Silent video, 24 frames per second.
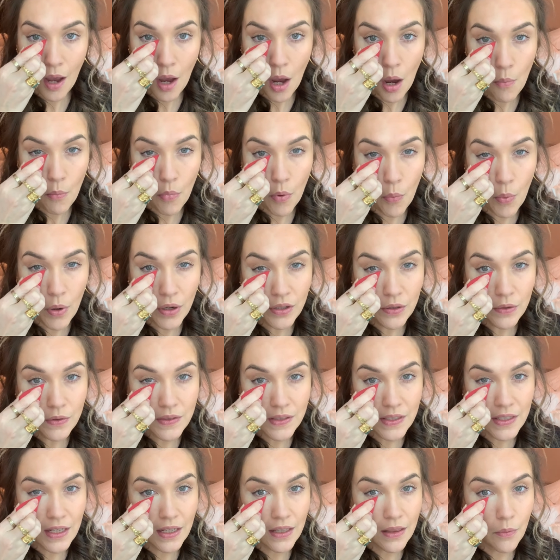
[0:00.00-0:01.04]
but when you
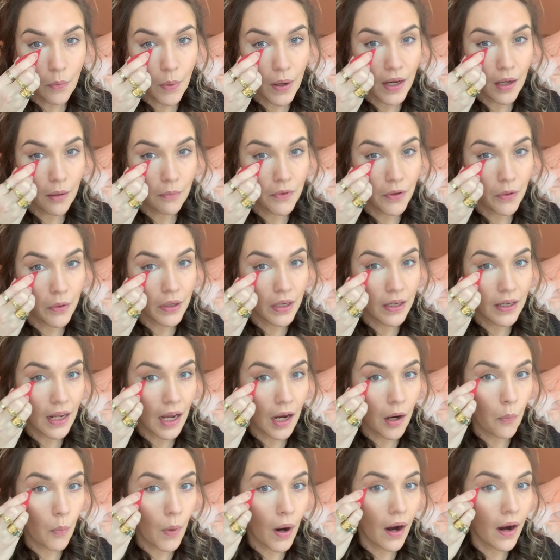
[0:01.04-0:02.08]
see it the way I'm doing it now,
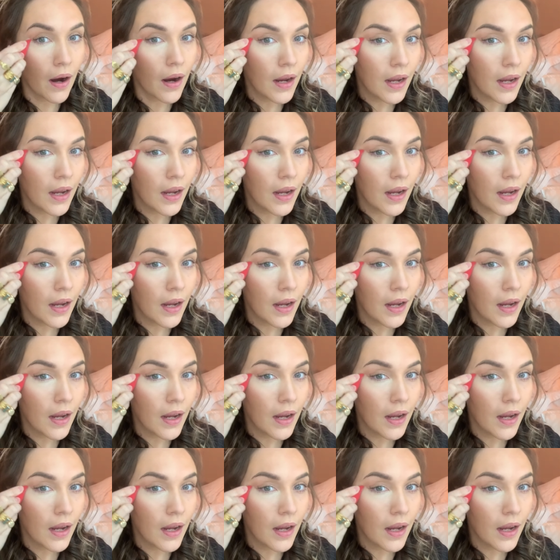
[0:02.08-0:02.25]
where